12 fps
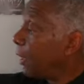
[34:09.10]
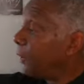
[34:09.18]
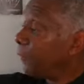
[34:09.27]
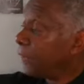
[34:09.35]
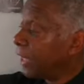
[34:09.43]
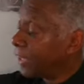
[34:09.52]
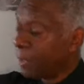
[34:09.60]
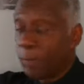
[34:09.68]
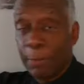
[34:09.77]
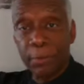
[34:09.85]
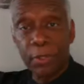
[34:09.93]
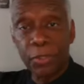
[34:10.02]
led the
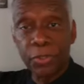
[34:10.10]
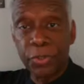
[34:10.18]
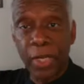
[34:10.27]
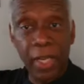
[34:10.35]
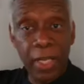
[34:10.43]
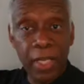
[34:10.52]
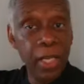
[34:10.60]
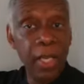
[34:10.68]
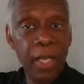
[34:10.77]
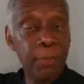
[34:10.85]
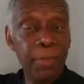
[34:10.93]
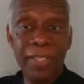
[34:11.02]
people astray
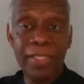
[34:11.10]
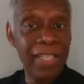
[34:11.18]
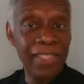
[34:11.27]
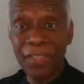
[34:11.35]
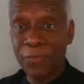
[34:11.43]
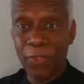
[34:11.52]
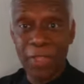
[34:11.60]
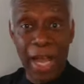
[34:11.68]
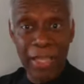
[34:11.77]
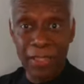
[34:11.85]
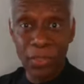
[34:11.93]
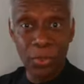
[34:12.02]
because they just
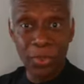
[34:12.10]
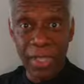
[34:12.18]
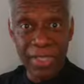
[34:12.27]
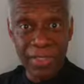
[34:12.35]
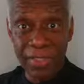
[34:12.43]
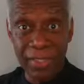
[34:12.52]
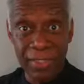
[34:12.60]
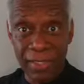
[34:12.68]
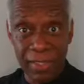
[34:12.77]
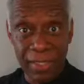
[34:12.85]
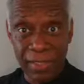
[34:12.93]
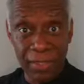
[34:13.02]
forgot the old lessons.
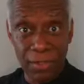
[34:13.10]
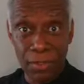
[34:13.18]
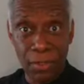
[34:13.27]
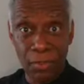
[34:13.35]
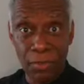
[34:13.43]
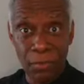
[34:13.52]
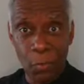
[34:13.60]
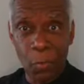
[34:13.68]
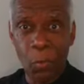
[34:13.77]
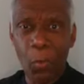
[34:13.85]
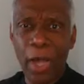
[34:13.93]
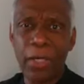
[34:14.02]
That's,
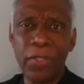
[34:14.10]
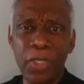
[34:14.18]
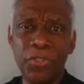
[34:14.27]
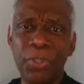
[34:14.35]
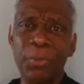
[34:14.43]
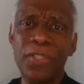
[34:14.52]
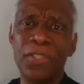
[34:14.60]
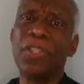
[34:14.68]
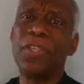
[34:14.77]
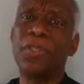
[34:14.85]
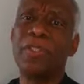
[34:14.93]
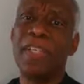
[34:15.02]
why do you teach so much in
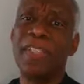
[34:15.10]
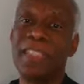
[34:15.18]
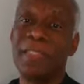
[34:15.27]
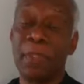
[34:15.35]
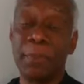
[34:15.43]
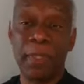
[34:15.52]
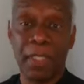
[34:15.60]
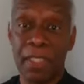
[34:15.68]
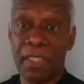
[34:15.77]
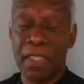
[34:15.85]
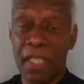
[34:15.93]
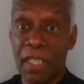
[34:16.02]
the Old Testament?
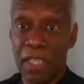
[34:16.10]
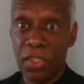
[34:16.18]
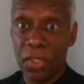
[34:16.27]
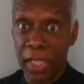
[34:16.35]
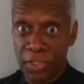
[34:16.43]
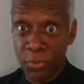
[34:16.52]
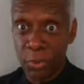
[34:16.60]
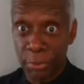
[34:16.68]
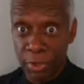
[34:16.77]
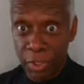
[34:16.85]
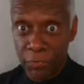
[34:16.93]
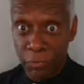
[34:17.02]
Because these lessons are
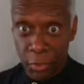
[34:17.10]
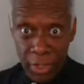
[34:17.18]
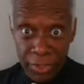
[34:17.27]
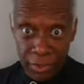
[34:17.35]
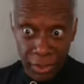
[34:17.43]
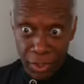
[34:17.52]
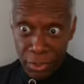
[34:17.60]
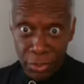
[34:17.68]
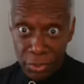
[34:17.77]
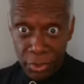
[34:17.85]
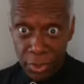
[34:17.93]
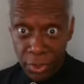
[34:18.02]
put here for us to
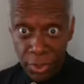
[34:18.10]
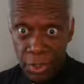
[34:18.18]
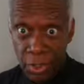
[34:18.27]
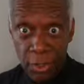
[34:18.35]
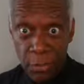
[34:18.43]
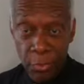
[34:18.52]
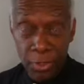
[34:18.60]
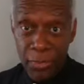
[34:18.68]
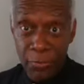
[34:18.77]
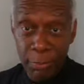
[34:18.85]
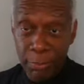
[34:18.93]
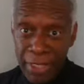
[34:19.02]
learn. We're going to
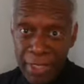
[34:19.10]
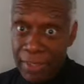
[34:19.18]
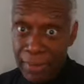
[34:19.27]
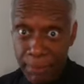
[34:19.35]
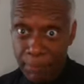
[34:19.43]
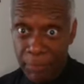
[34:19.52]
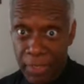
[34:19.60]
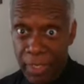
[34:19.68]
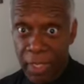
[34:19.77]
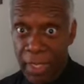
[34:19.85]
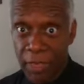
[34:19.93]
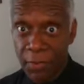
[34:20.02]
repeat them
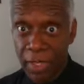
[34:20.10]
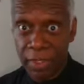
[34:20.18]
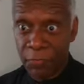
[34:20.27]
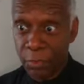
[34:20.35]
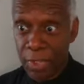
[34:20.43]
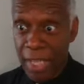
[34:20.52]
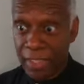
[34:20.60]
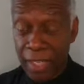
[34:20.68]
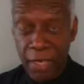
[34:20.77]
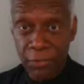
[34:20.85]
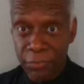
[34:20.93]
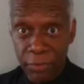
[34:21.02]
if we're not
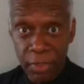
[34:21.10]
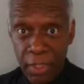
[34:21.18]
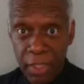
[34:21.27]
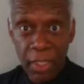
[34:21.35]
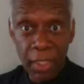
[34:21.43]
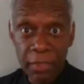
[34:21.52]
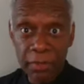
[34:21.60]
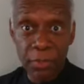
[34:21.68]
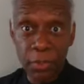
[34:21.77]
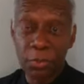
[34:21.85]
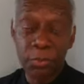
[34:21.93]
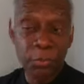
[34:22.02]
careful.
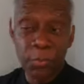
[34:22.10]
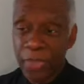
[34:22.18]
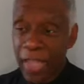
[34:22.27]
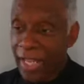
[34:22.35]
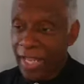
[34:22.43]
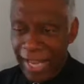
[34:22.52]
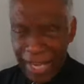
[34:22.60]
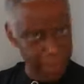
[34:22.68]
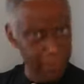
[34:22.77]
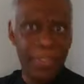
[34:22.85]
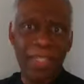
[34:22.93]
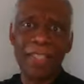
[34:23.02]
So they
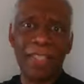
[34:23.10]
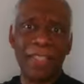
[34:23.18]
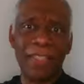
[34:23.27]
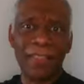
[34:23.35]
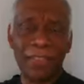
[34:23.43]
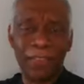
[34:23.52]
emptied the.